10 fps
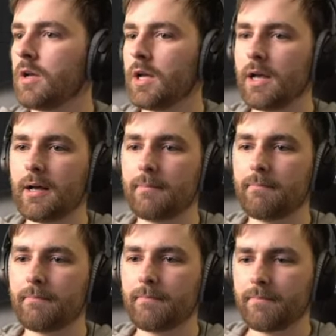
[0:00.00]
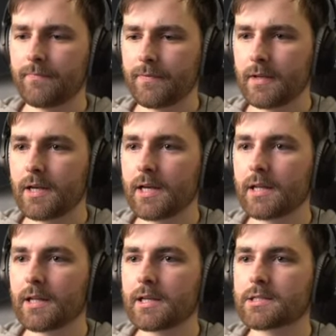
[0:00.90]
um,
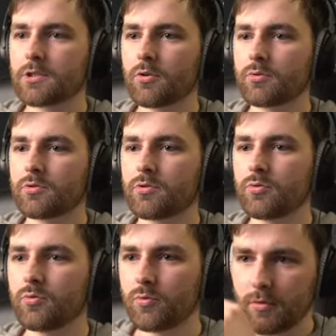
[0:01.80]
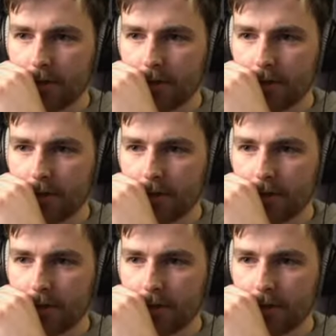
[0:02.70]
and let's go to,